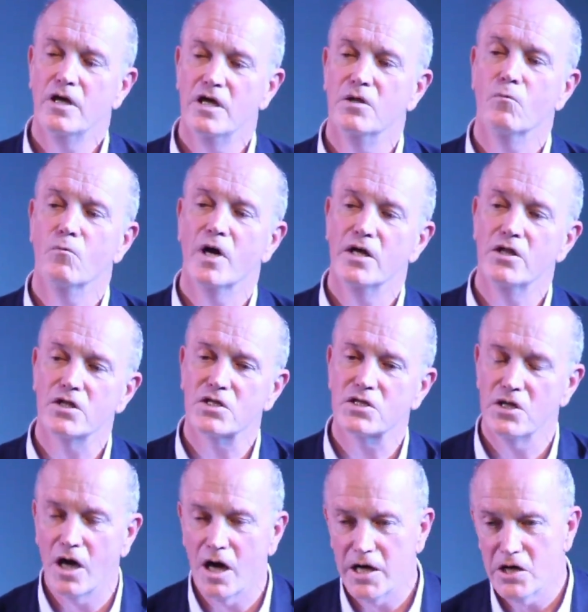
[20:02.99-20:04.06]
in the way that
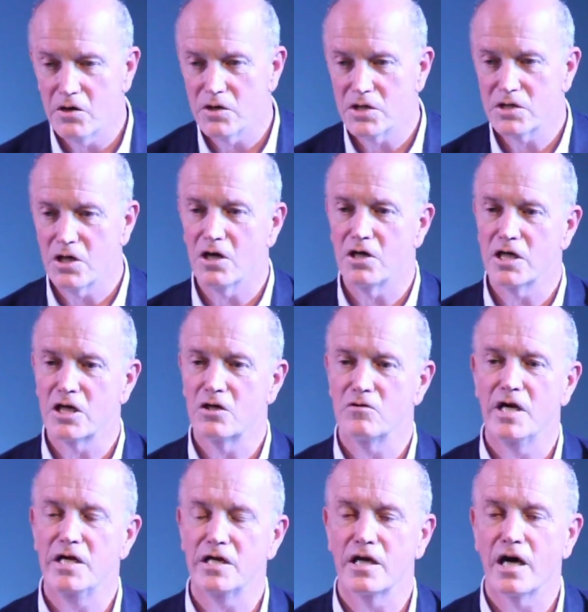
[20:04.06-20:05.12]
Snyder has done in
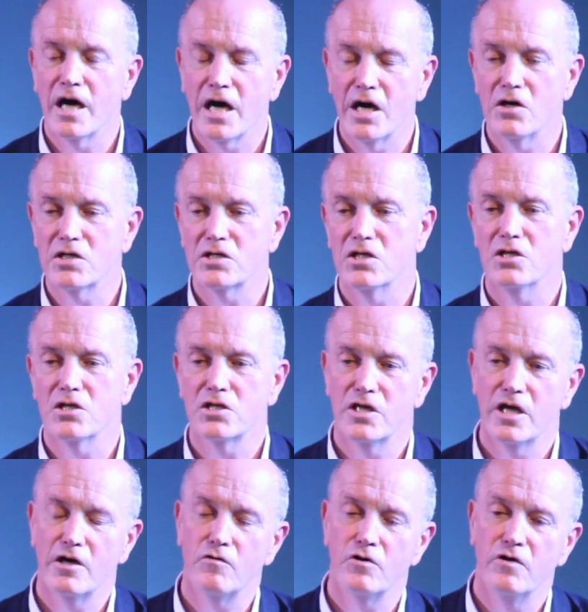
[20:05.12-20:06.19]
creating a house in the
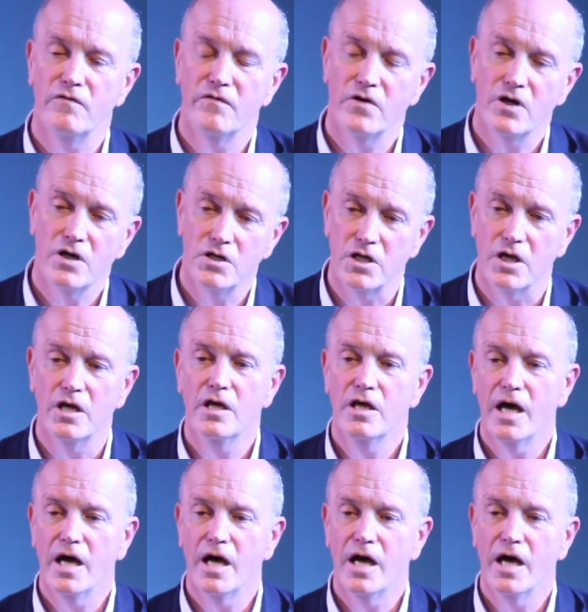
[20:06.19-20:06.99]
Sierra Nevada,